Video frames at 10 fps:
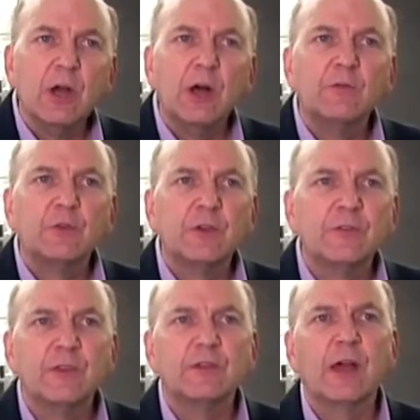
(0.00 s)
of
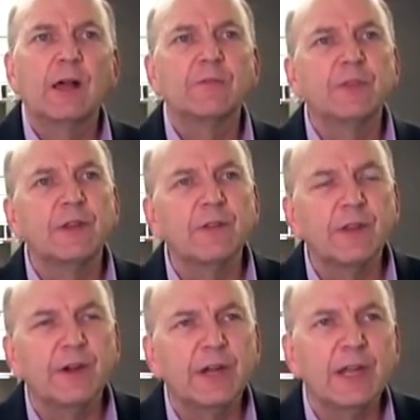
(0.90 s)
Tristan Thompson and
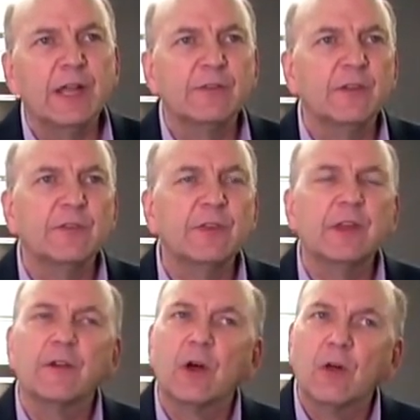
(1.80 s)
Larry Nance at center. A